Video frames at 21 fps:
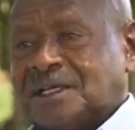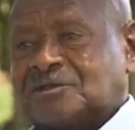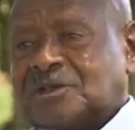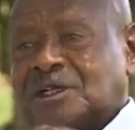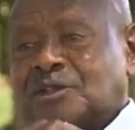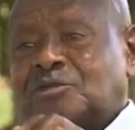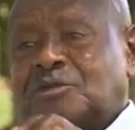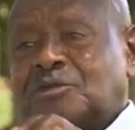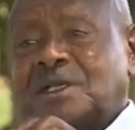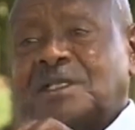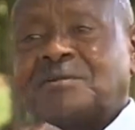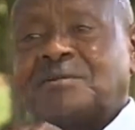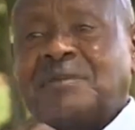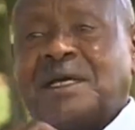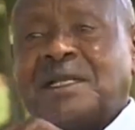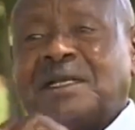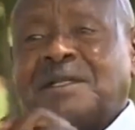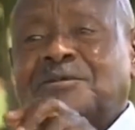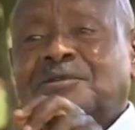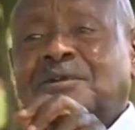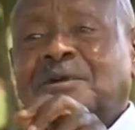are trying to get
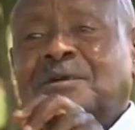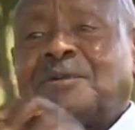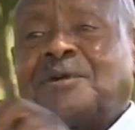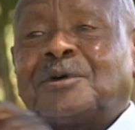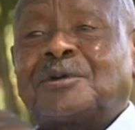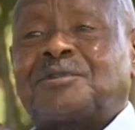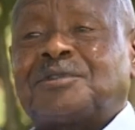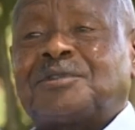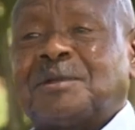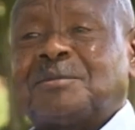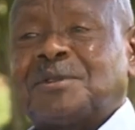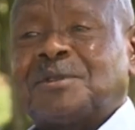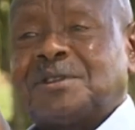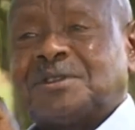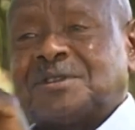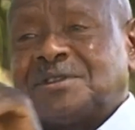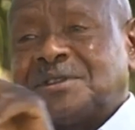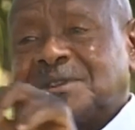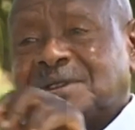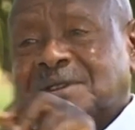money from all families.